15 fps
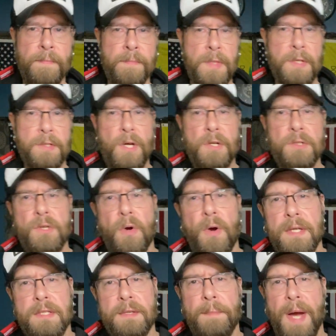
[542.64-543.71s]
This also
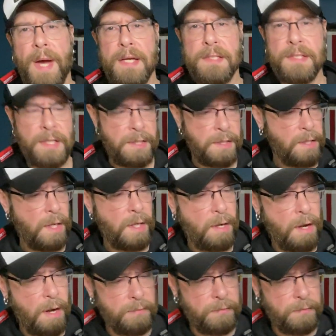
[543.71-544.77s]
has a magazine
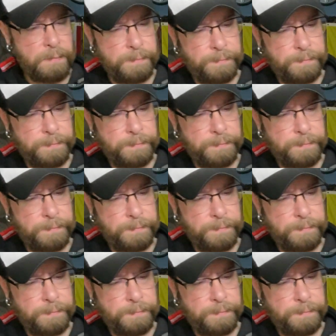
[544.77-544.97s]
cutoff.